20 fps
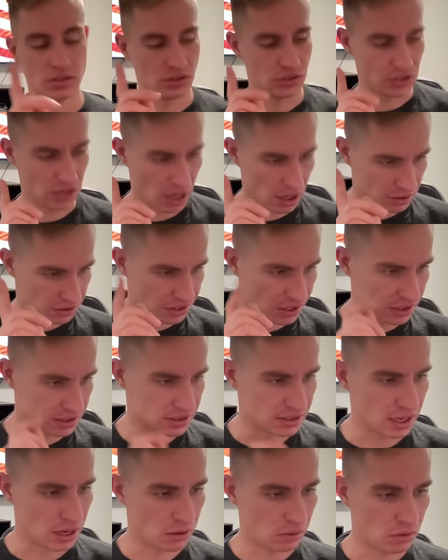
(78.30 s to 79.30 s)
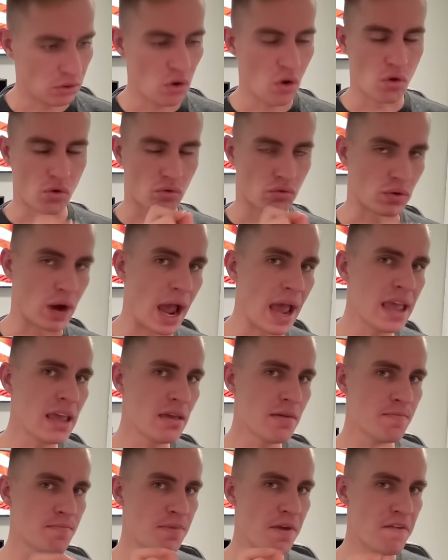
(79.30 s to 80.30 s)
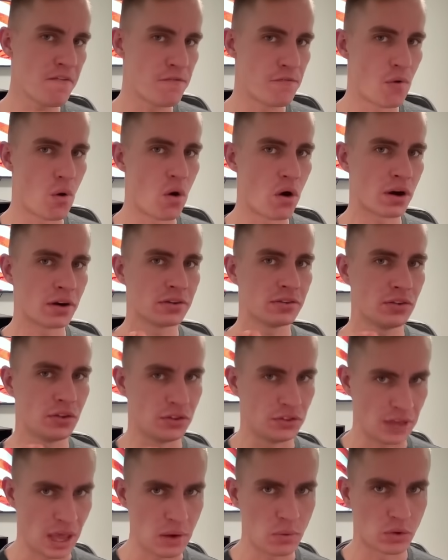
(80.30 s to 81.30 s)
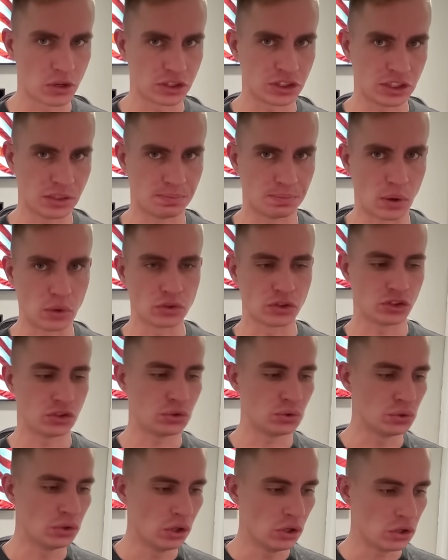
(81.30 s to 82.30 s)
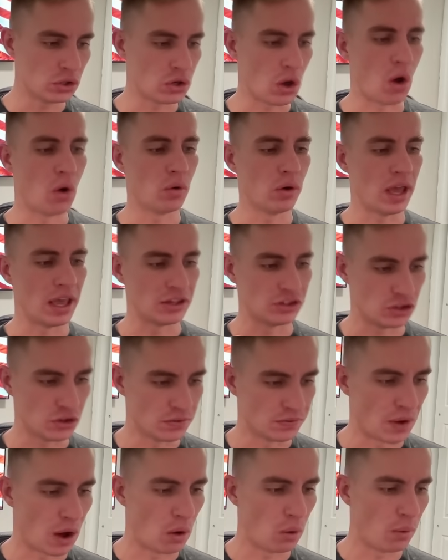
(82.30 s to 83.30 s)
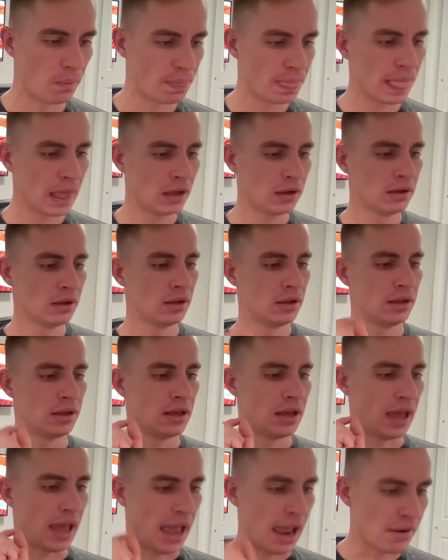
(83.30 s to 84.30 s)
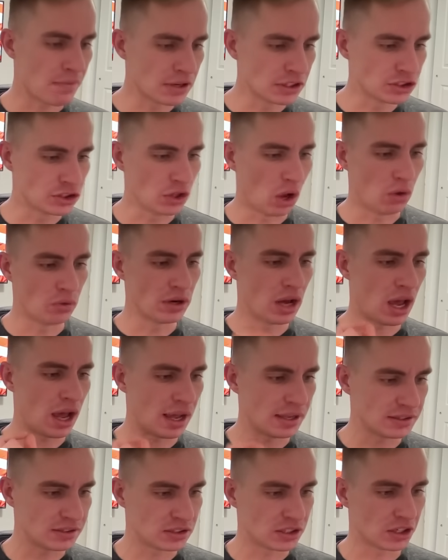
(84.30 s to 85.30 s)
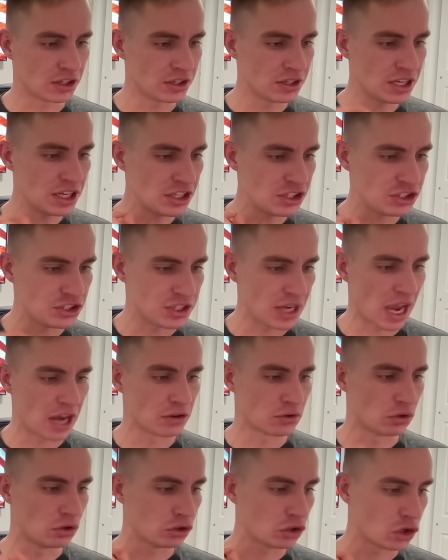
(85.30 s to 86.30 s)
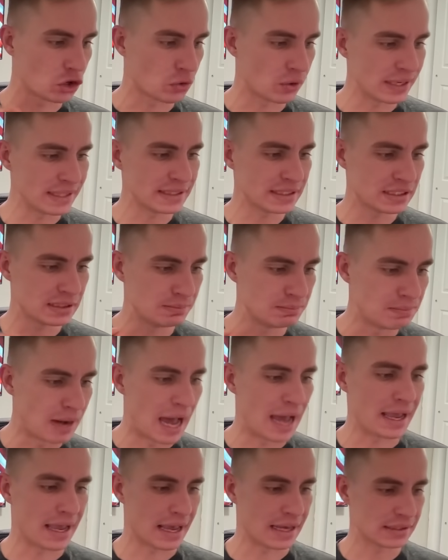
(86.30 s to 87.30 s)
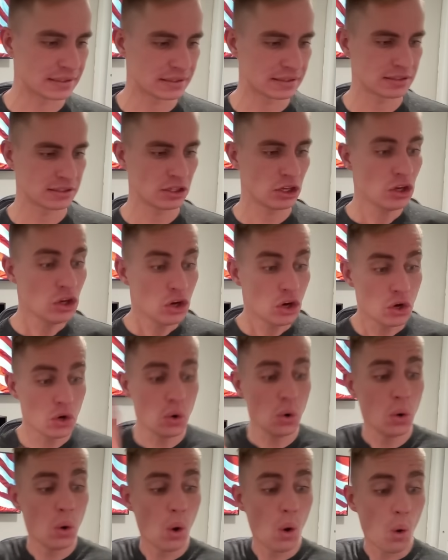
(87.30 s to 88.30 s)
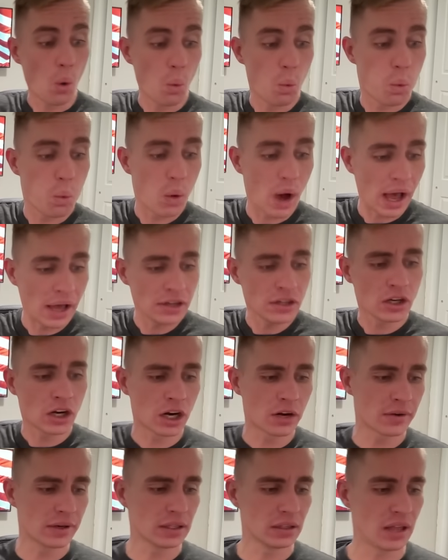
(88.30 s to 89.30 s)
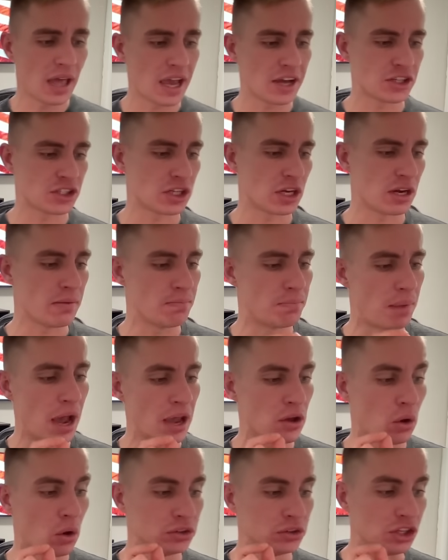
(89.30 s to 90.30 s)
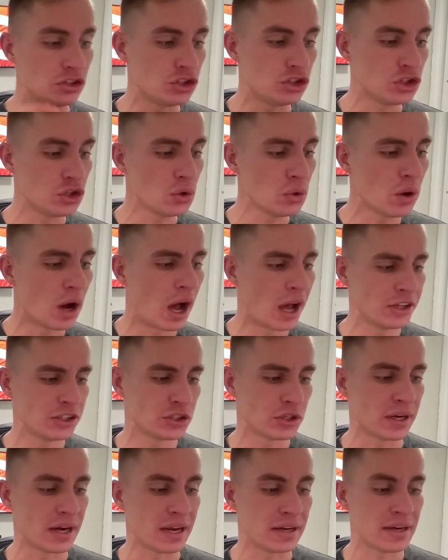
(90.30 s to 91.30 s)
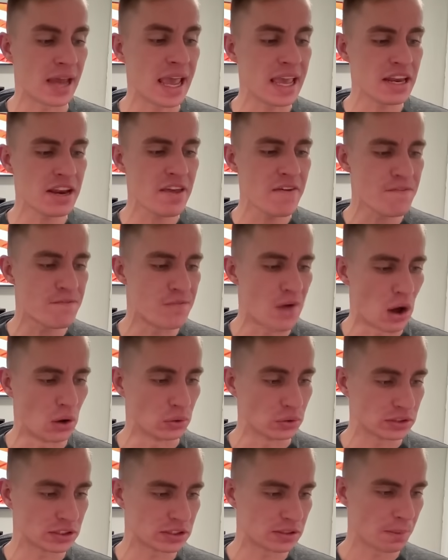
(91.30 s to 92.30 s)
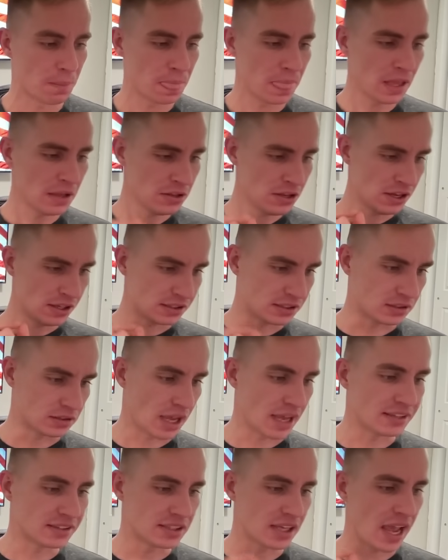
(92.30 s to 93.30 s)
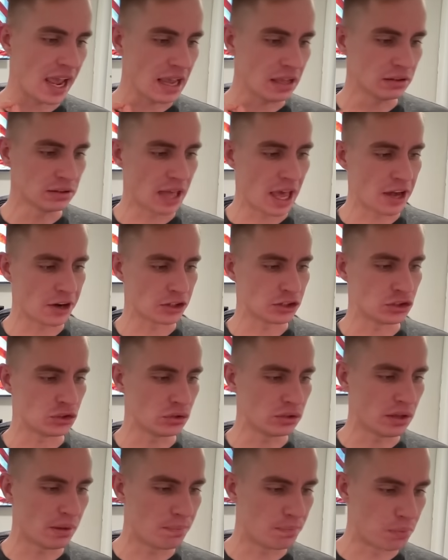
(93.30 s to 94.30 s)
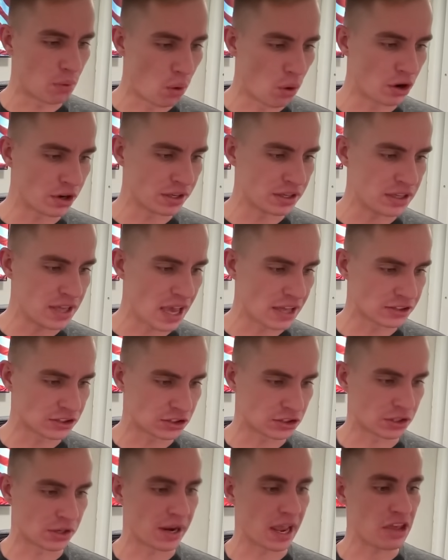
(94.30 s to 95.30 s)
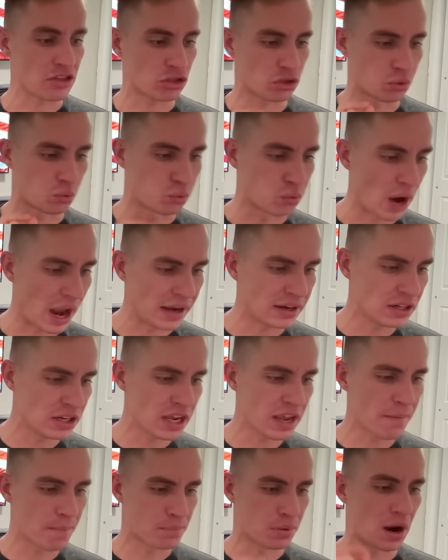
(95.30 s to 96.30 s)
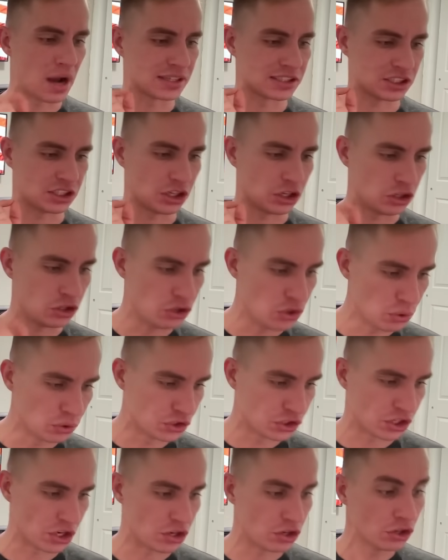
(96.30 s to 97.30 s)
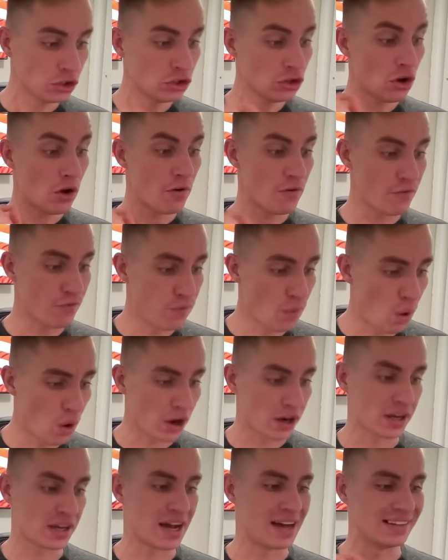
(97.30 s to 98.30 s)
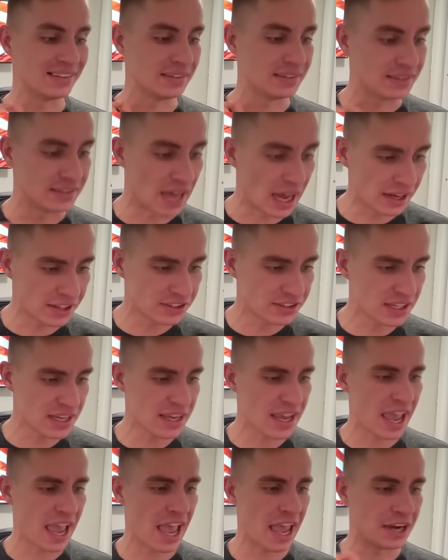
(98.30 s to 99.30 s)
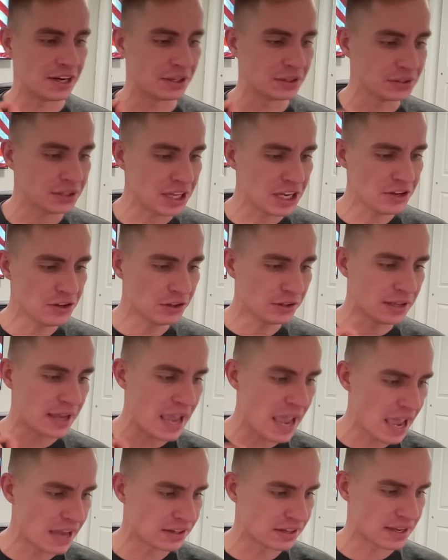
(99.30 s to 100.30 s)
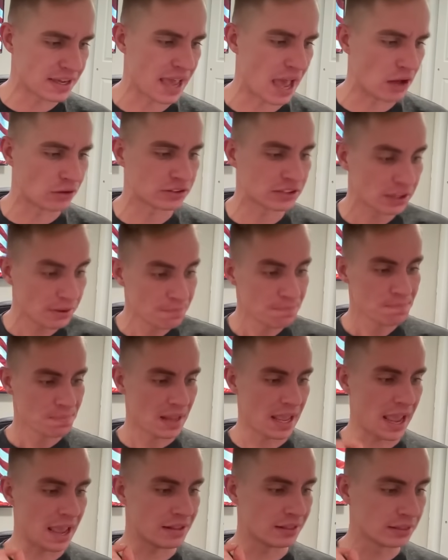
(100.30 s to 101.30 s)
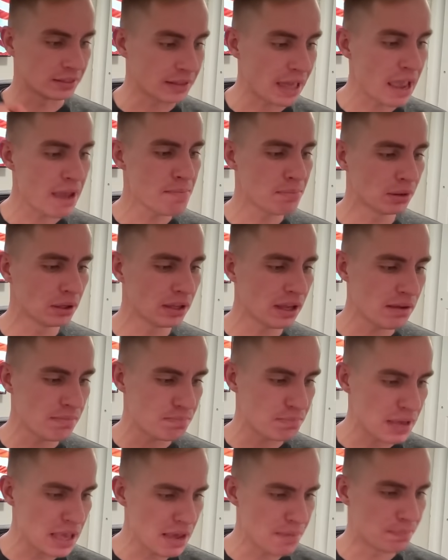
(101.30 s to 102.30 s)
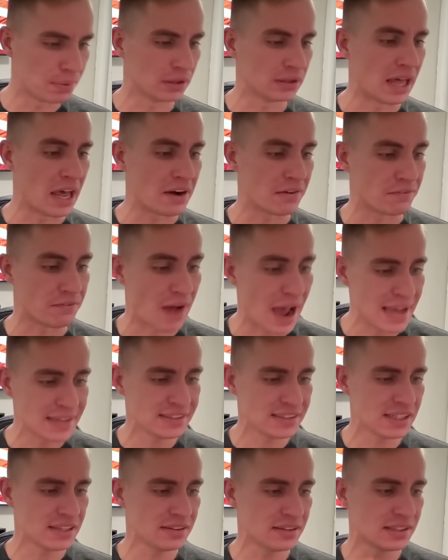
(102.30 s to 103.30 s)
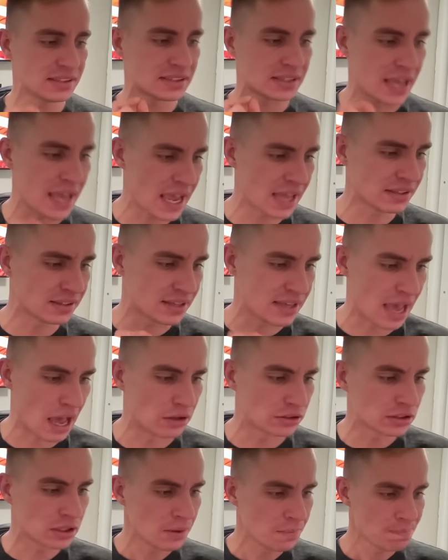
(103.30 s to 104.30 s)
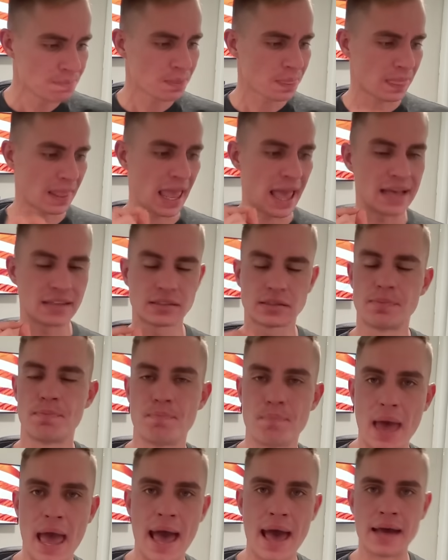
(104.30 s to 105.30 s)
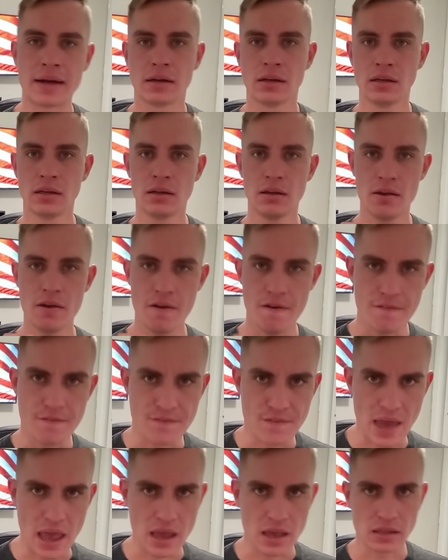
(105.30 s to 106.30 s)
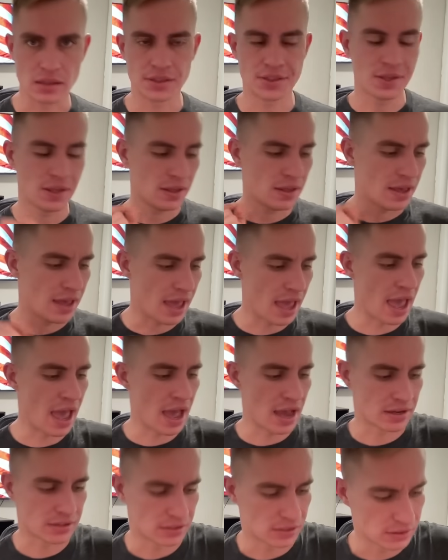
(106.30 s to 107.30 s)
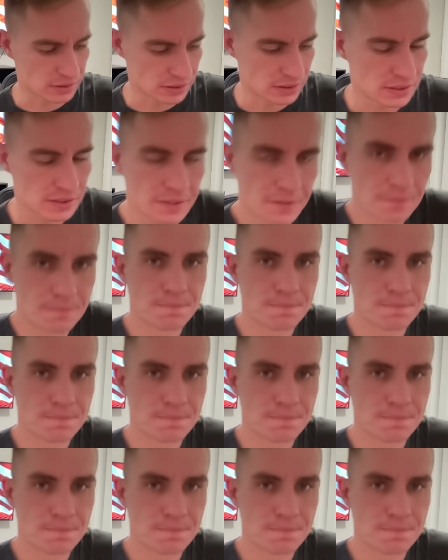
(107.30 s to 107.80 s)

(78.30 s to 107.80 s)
Check this out. Right before they were supposed to go into vote, Arizona Attorney General Chris Mayas, who won her election by only 280 votes, sent a letter to the board yesterday threatening prosecution for conducting an illegal hand count and labeling people advising this hand count as bad faith actors.